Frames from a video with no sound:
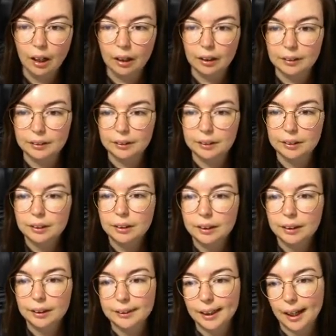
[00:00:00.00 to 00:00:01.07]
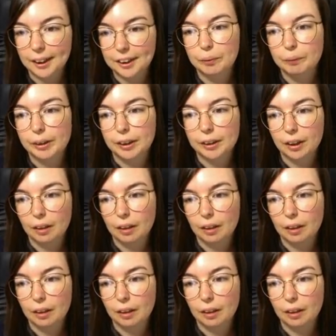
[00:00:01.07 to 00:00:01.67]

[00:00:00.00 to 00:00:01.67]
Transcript: and he's arguing with